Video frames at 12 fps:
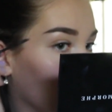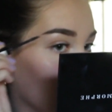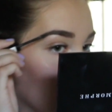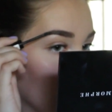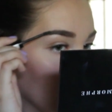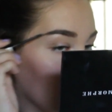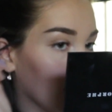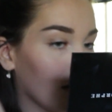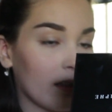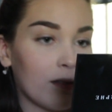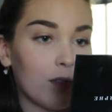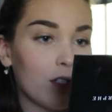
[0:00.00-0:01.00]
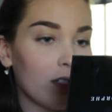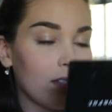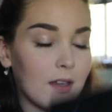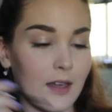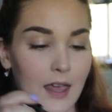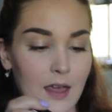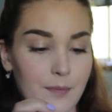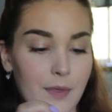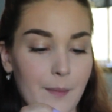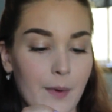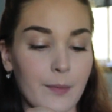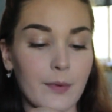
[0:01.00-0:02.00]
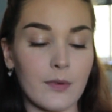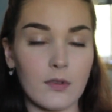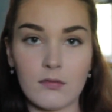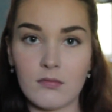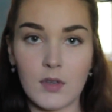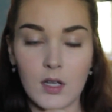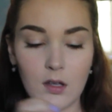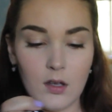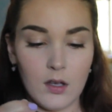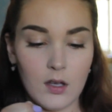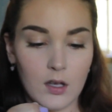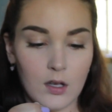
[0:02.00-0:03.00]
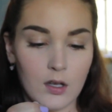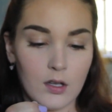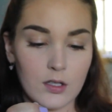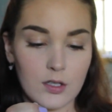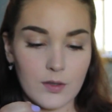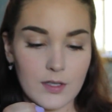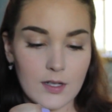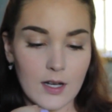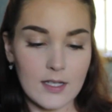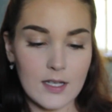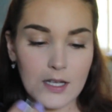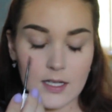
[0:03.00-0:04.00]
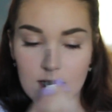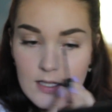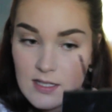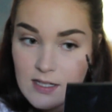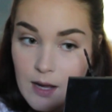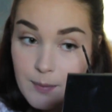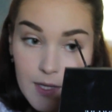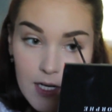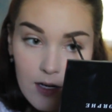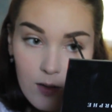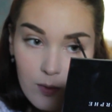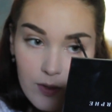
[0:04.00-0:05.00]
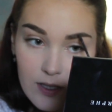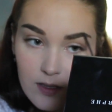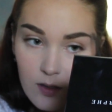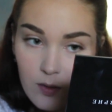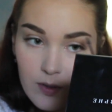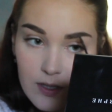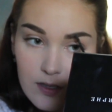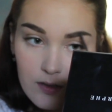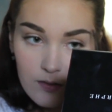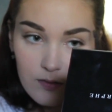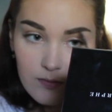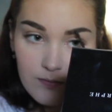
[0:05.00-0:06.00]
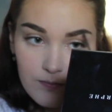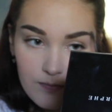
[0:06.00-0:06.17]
that great, like this will just like amp them up. So it's a nice and easy step that I always do.